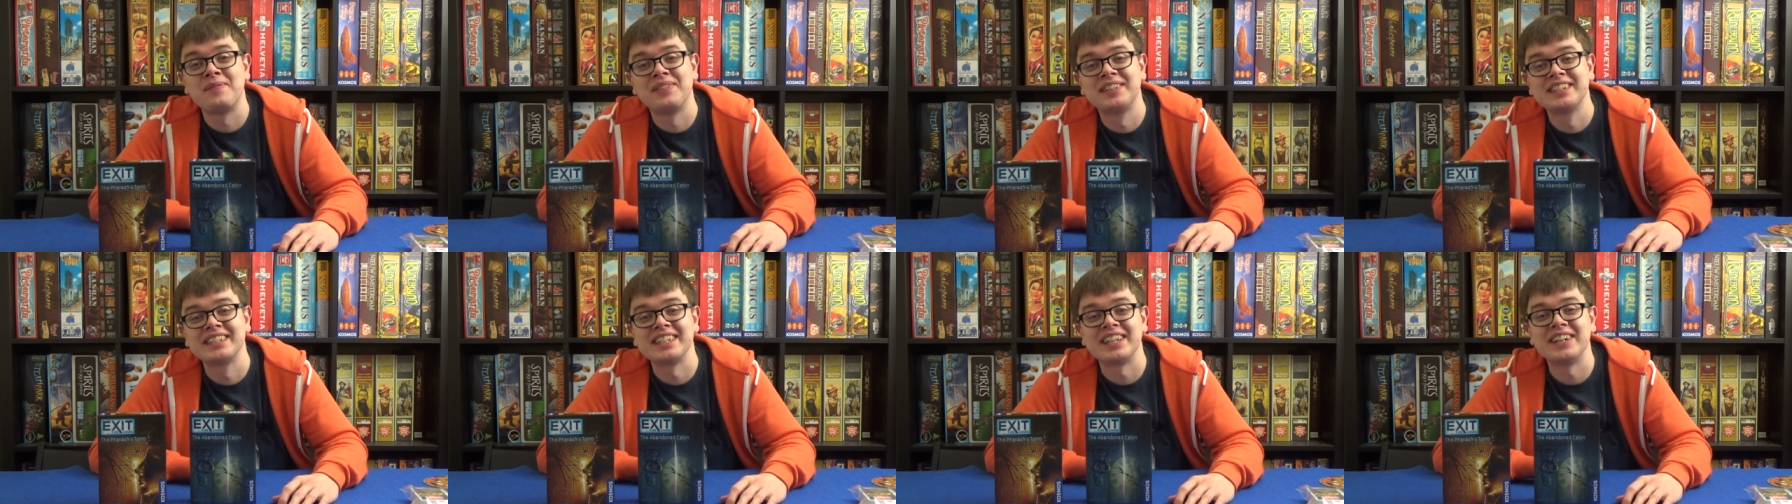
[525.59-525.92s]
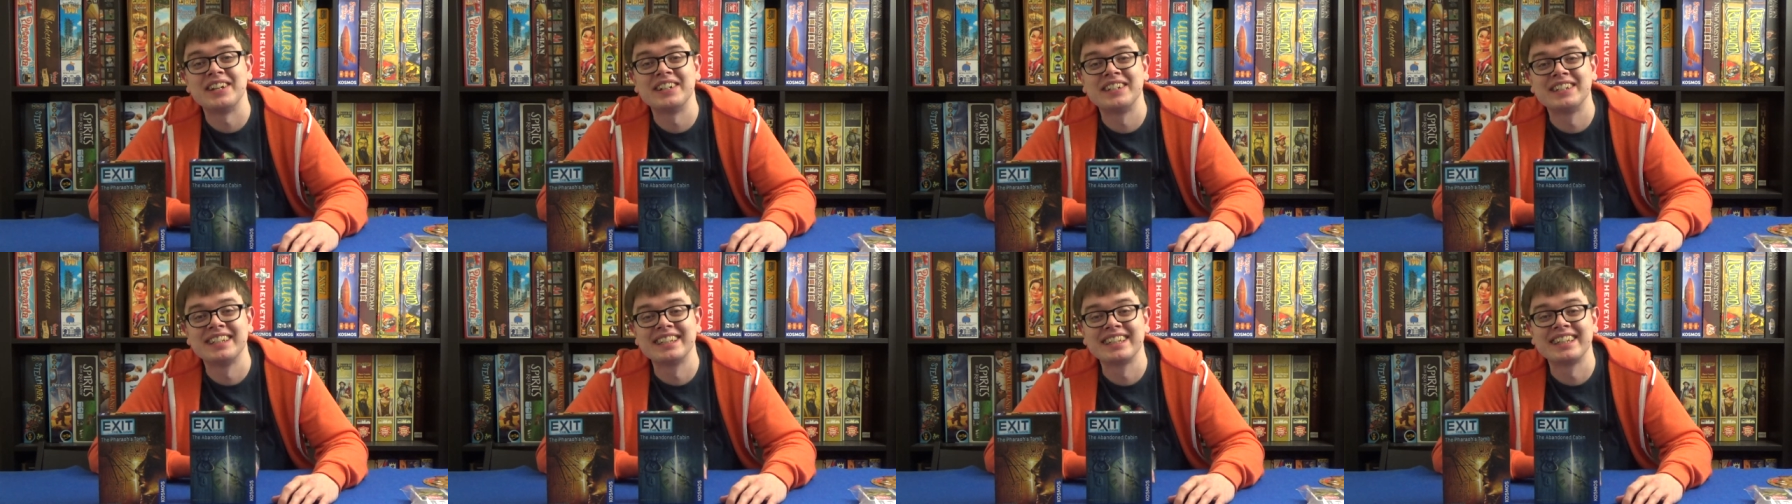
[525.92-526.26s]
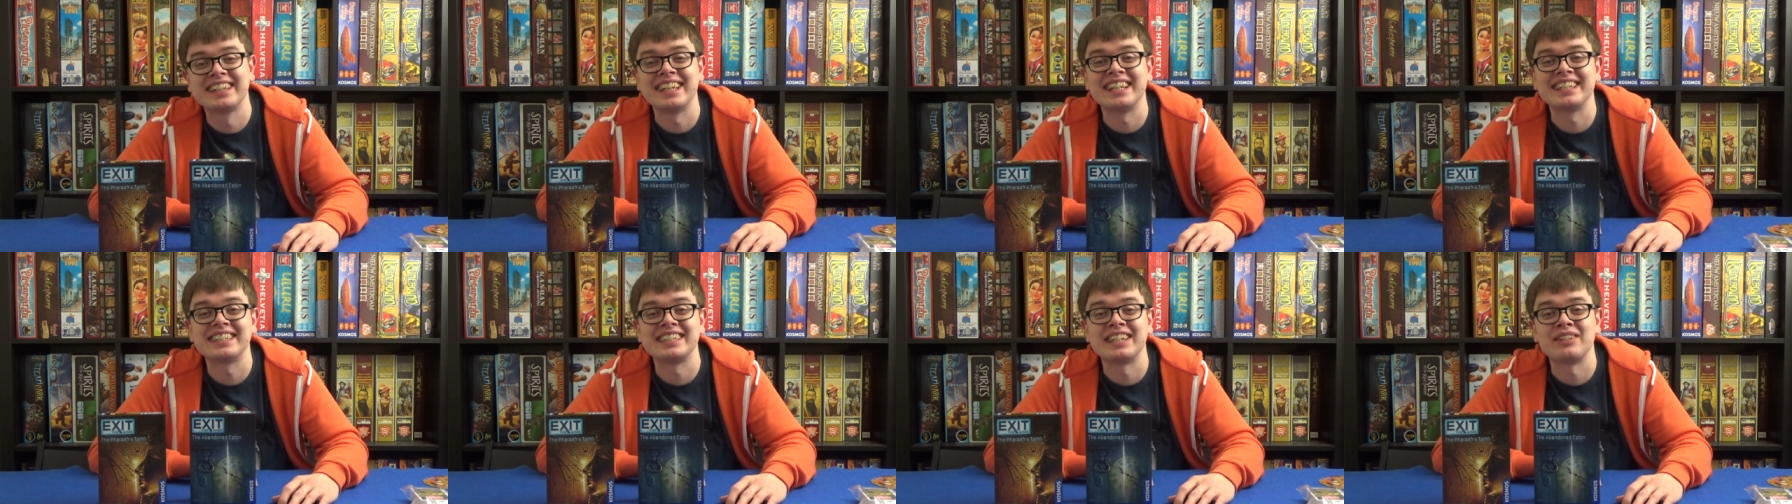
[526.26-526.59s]
So
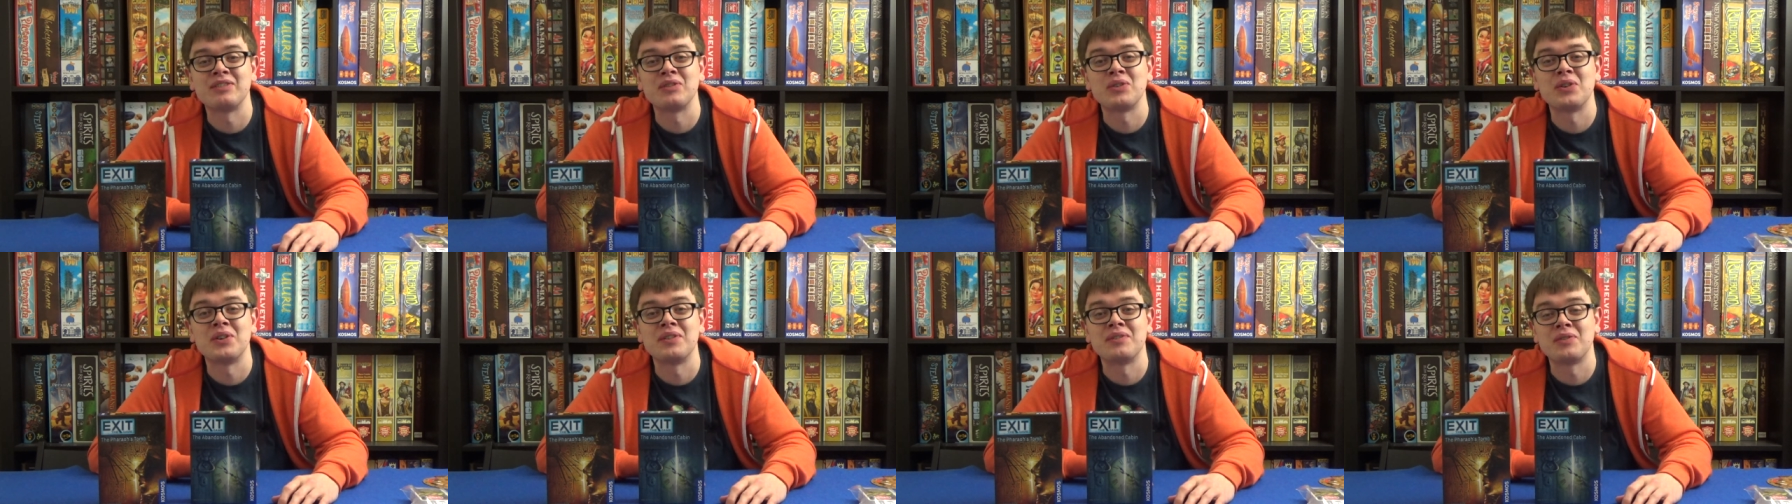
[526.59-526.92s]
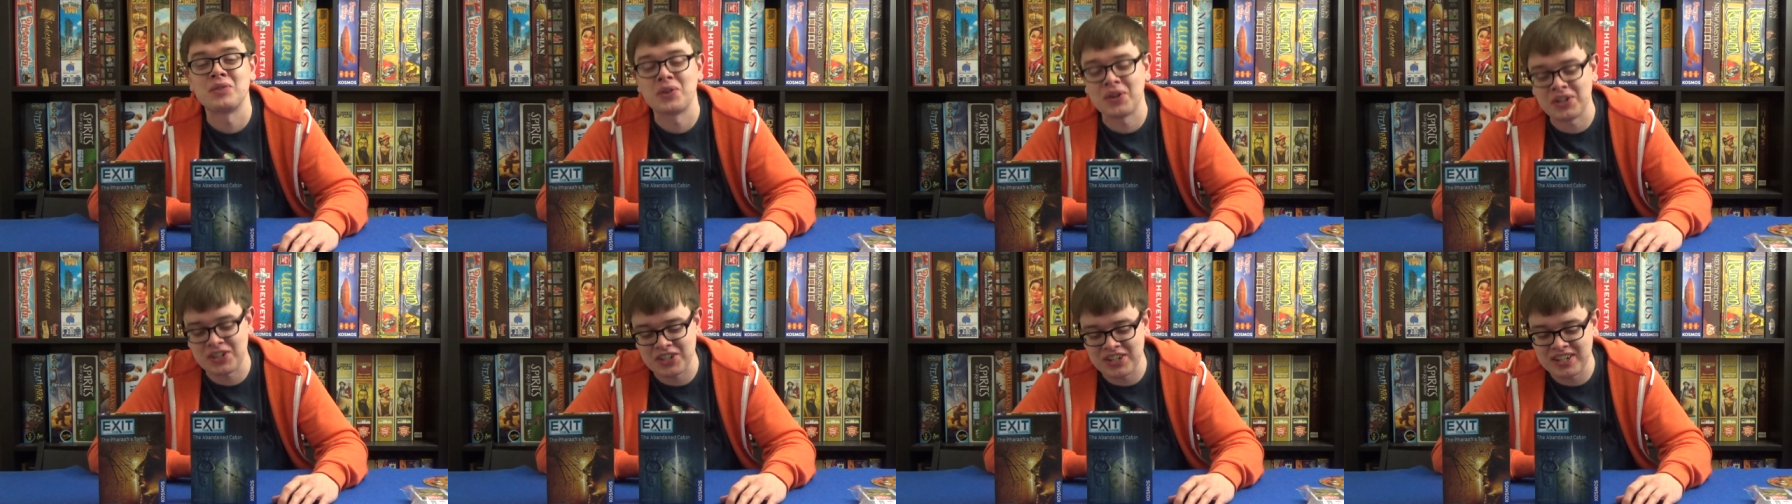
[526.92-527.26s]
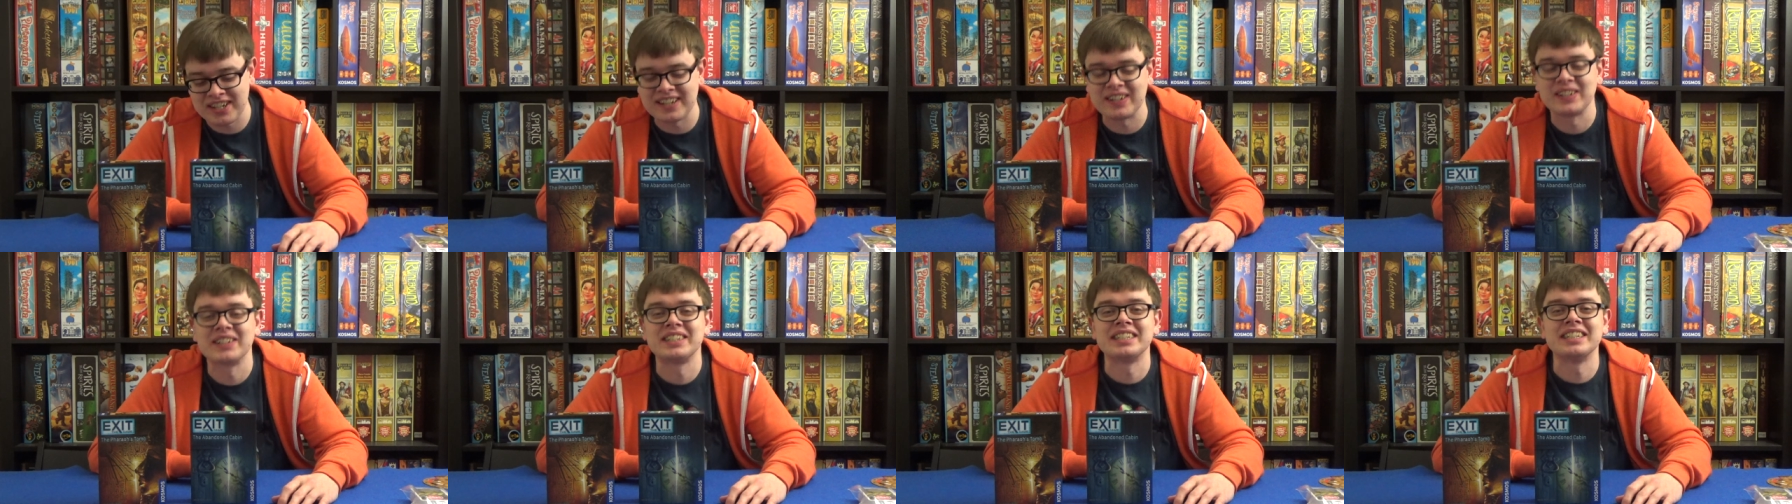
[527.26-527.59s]
thanks everyone for watching,
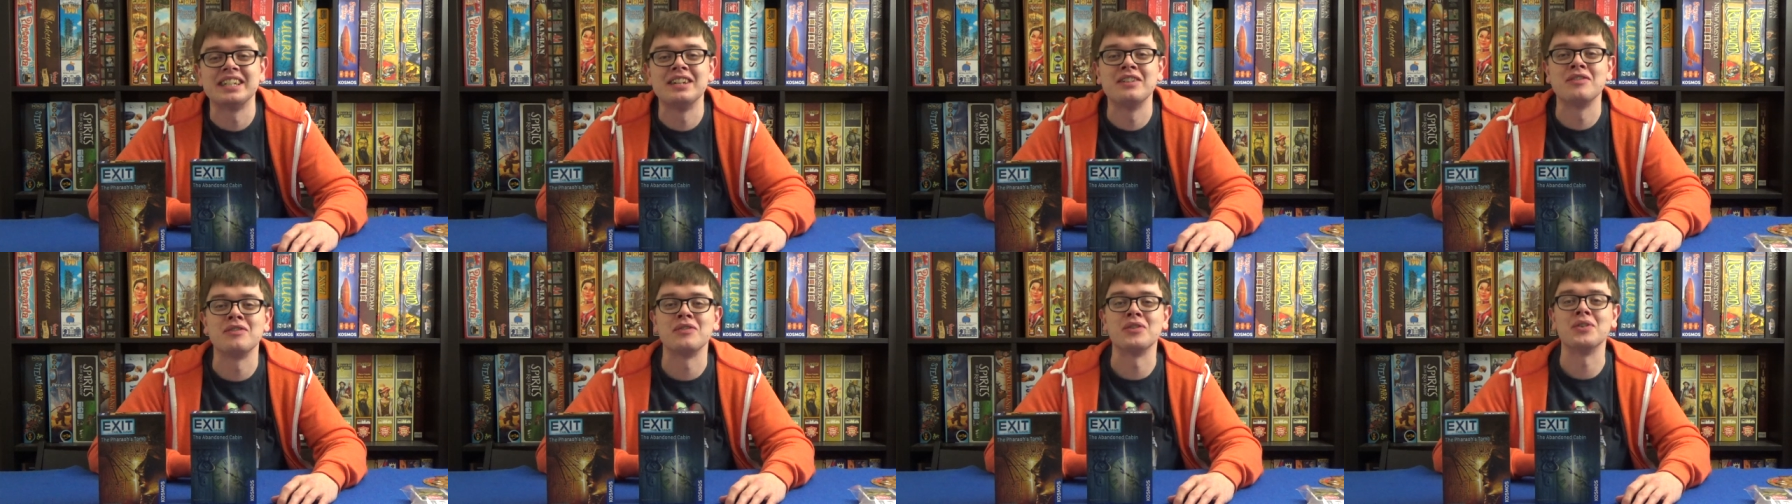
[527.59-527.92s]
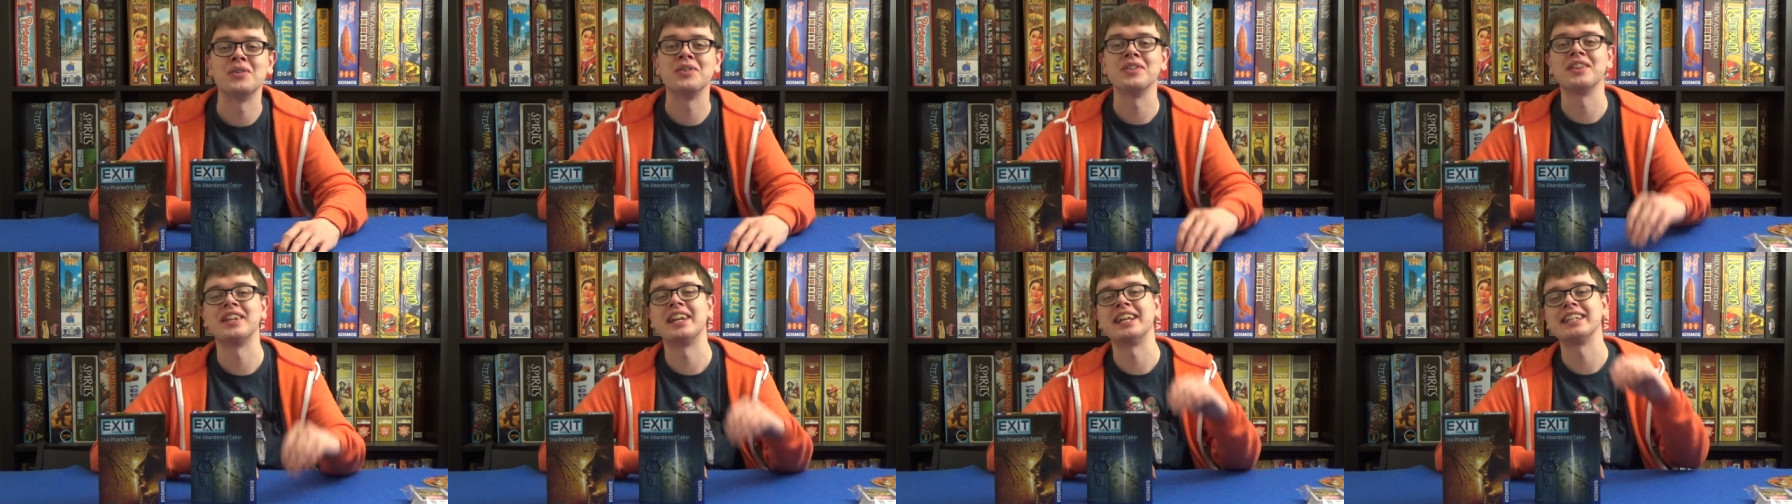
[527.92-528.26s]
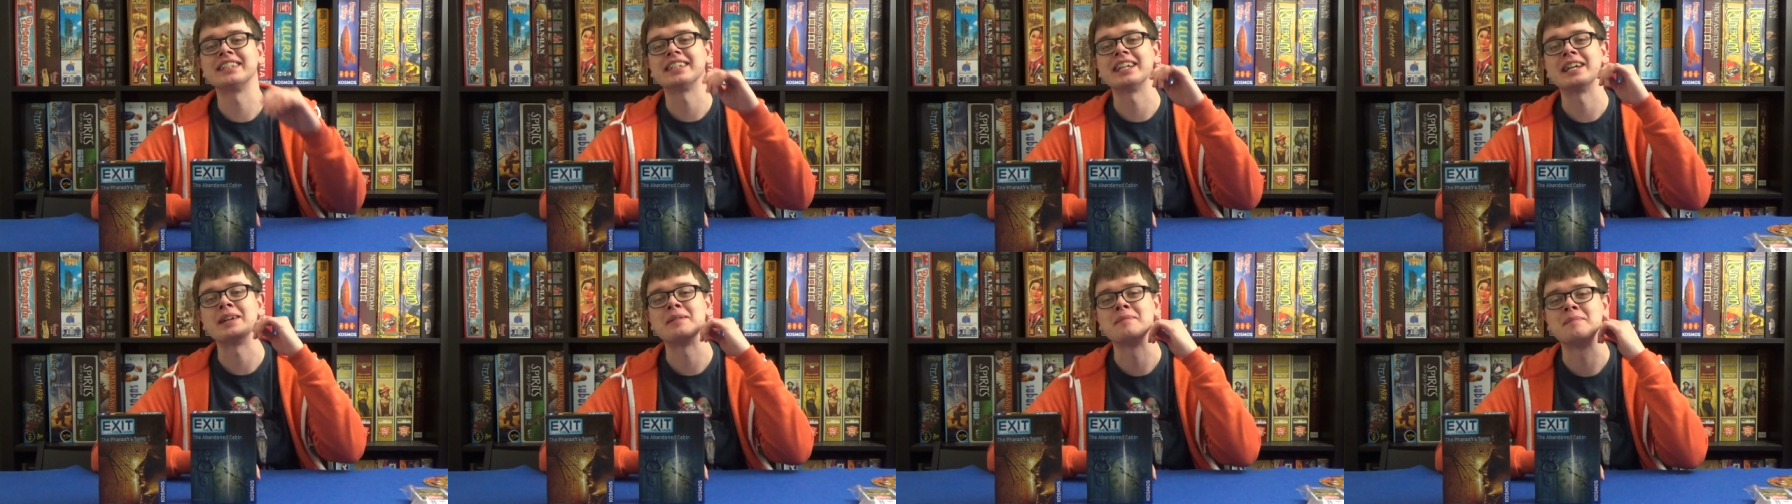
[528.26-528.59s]
and I'll see you for the
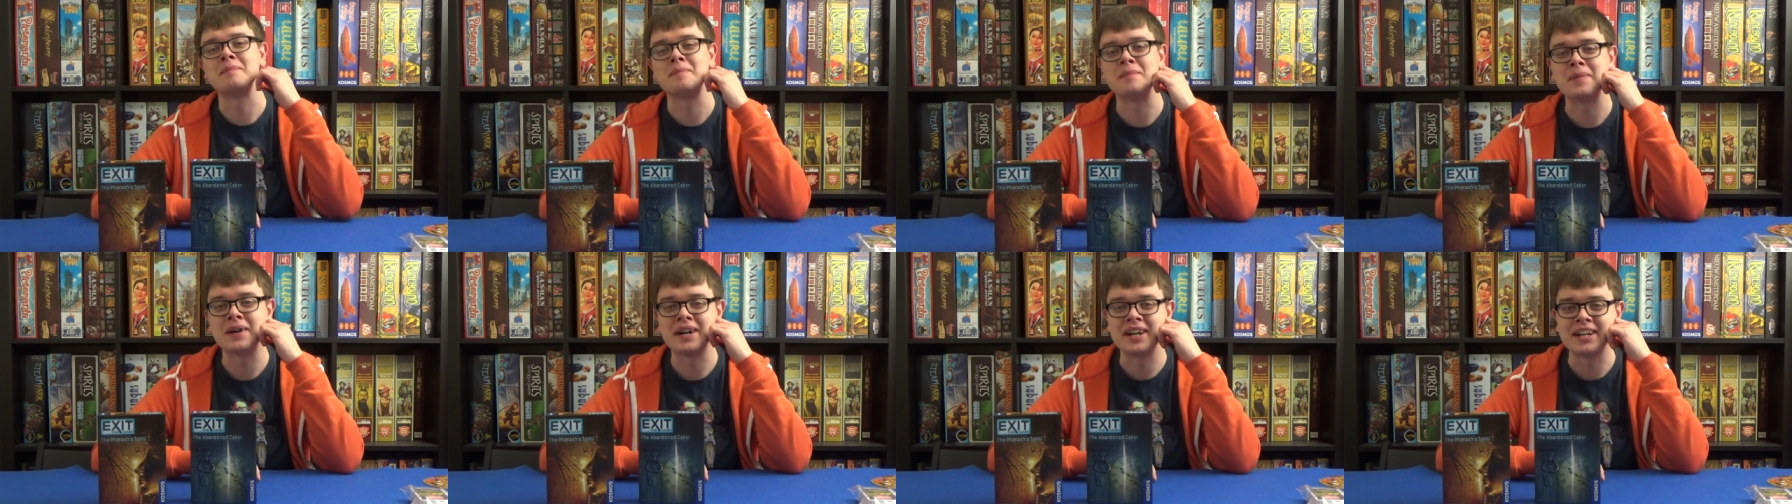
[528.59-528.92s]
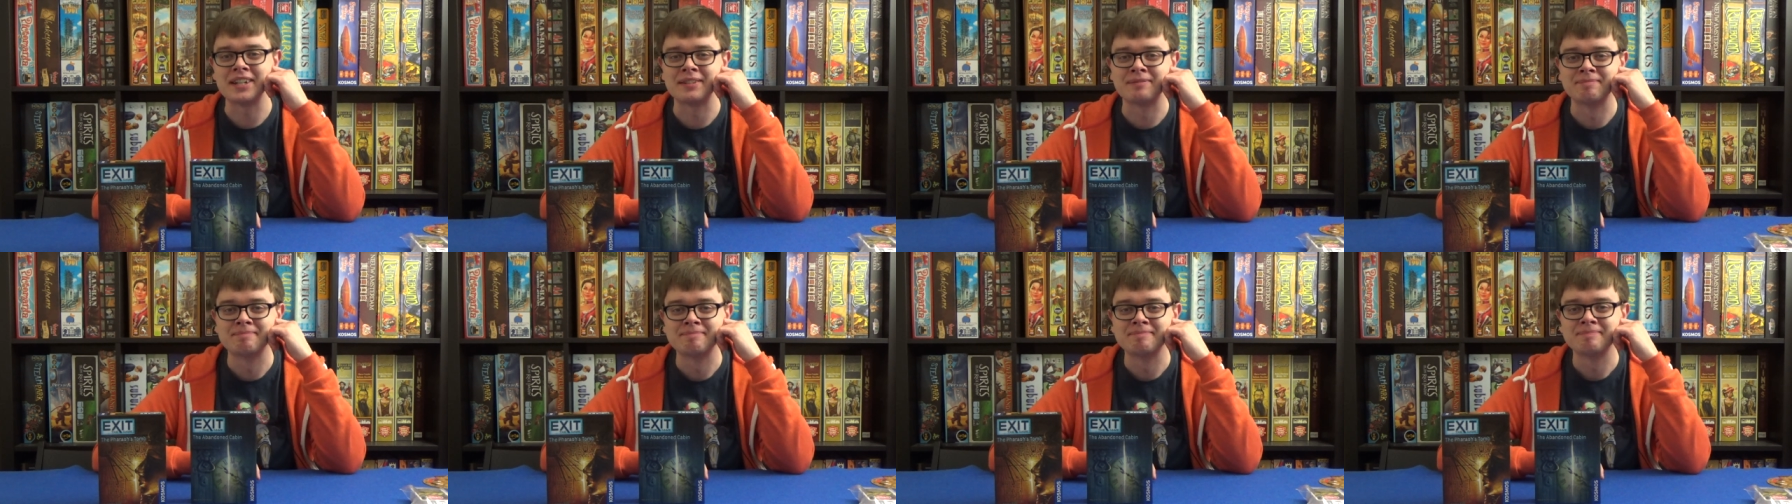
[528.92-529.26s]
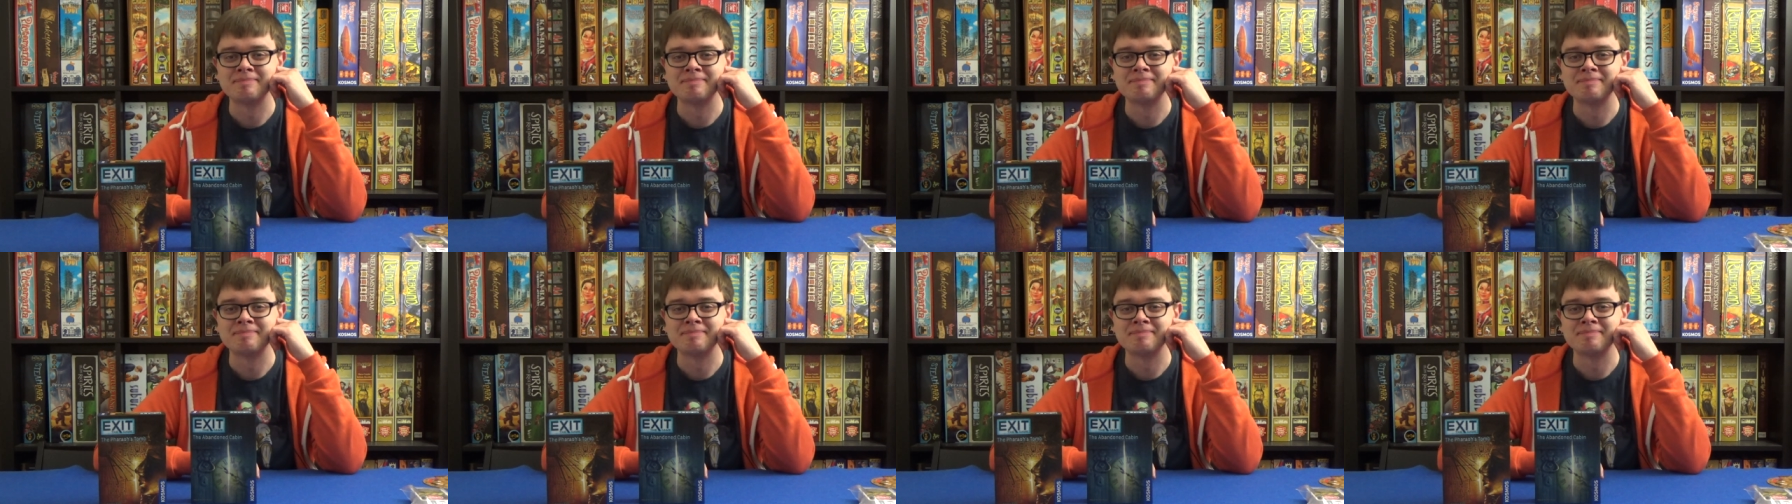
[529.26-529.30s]
next game. Bye.